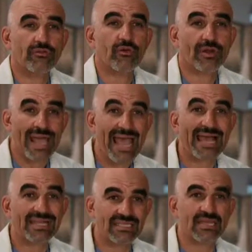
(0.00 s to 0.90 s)
for an
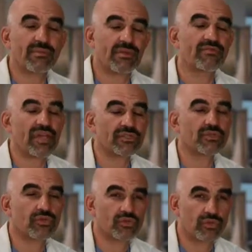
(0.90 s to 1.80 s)
academic
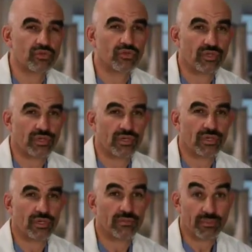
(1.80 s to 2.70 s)
vascular surgery
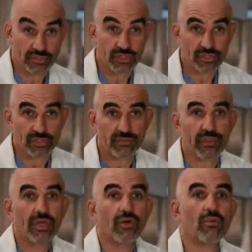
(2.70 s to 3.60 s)
uh, position,
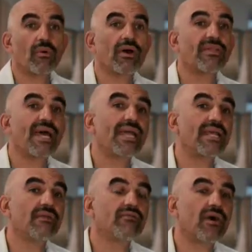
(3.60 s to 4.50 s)
one that
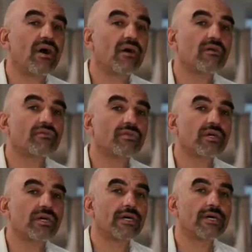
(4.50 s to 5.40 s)
involved
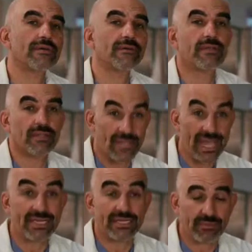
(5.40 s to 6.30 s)
uh, the
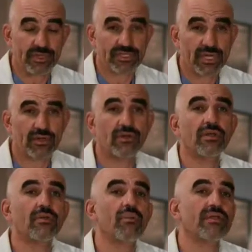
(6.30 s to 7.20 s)
academic center,
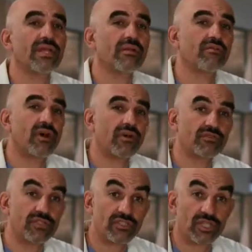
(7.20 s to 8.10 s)
one that
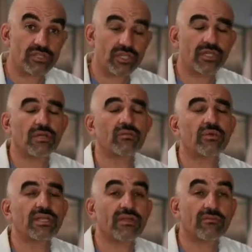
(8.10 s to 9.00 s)
involved teaching,
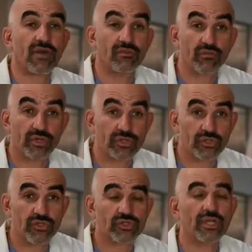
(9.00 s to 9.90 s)
one that involved
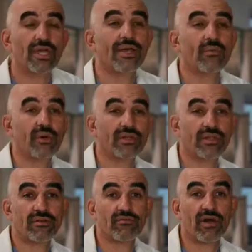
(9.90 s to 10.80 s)
research, and one
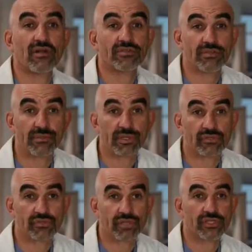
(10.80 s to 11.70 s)
that involved
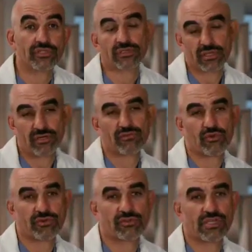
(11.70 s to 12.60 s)
administration, and of
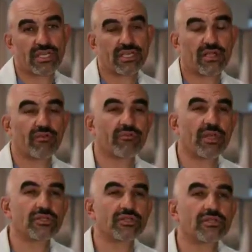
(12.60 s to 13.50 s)
course, taking care of
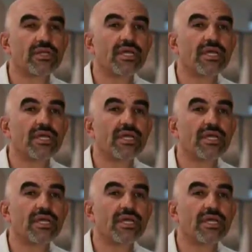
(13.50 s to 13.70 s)
patients.